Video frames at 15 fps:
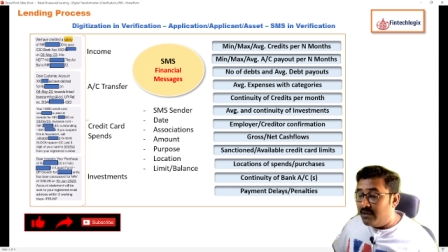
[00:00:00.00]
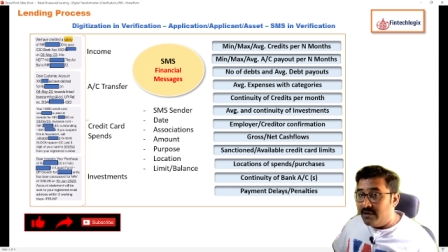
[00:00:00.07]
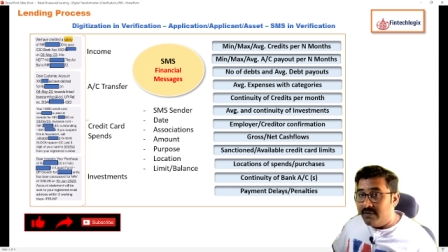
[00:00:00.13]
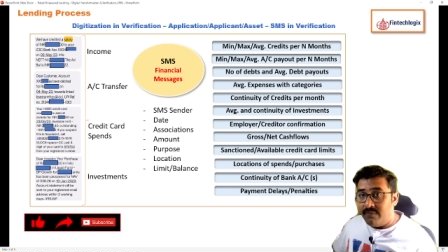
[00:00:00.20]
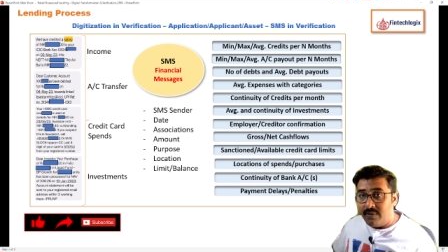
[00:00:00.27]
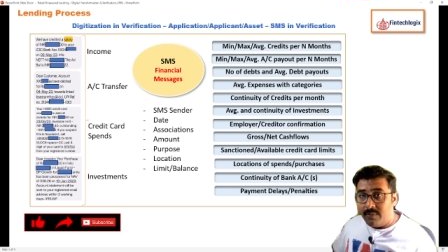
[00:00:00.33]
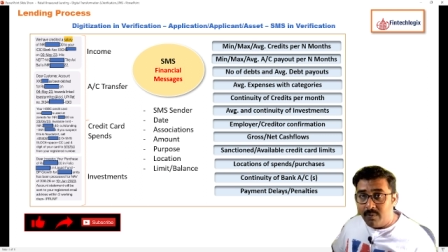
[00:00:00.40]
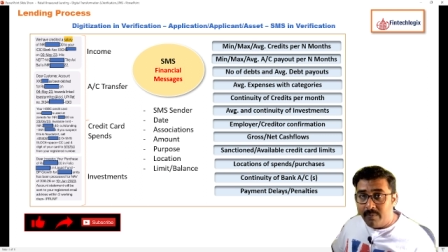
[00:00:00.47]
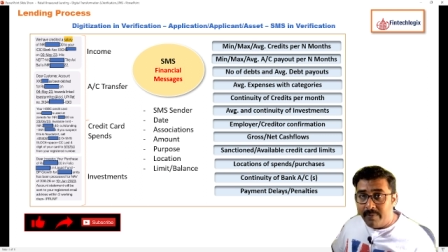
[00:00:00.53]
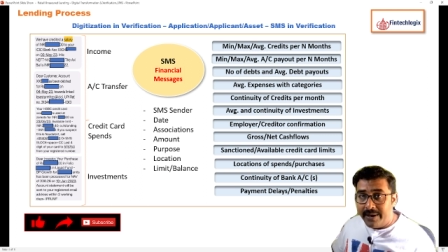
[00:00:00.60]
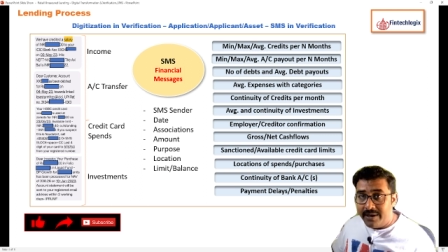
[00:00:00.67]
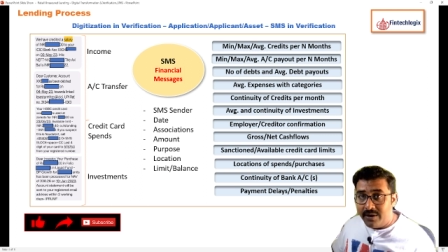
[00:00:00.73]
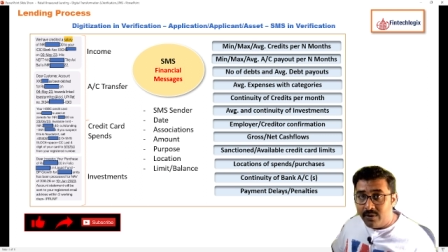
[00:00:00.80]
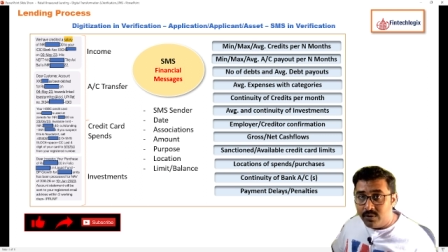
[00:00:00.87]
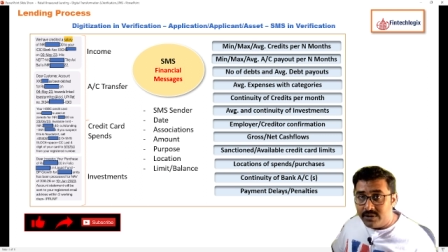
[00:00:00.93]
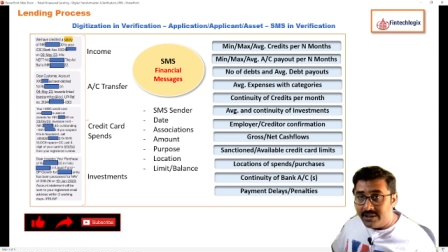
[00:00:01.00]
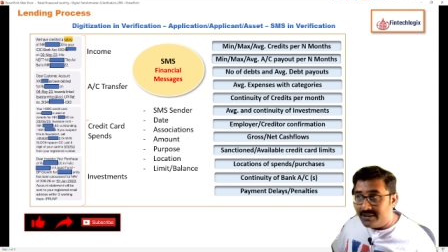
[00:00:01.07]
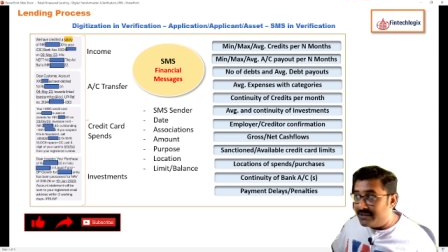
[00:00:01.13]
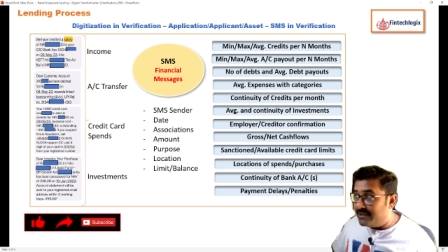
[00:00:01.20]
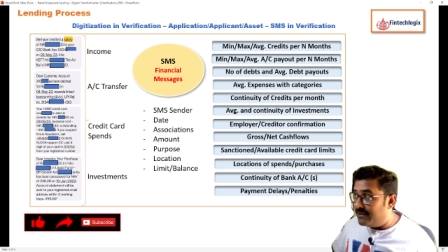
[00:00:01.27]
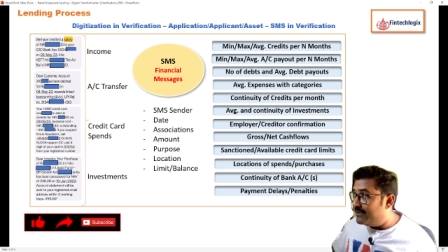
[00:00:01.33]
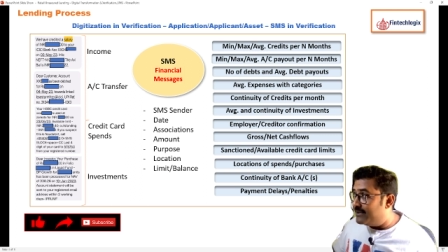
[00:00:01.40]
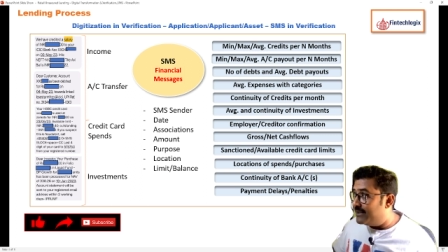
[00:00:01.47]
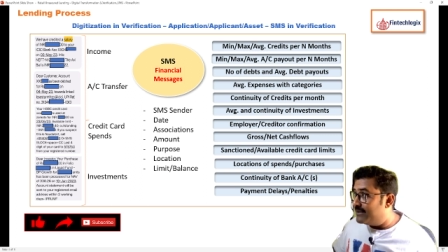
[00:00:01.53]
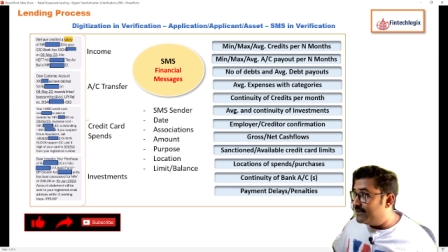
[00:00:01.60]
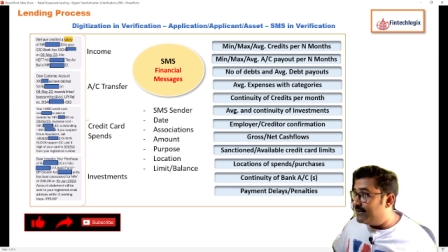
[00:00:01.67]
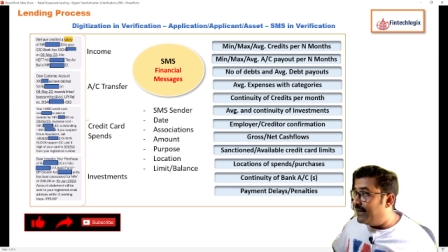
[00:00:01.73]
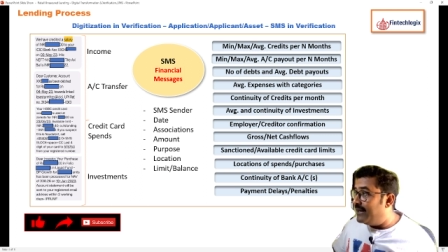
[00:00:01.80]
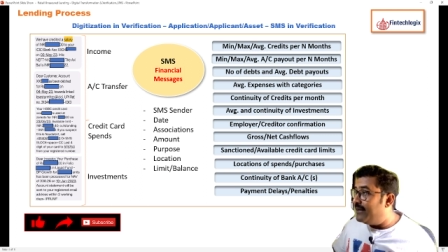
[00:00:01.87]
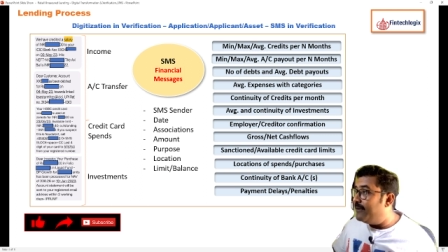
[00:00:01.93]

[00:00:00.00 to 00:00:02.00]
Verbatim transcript: for providing goods and services, right?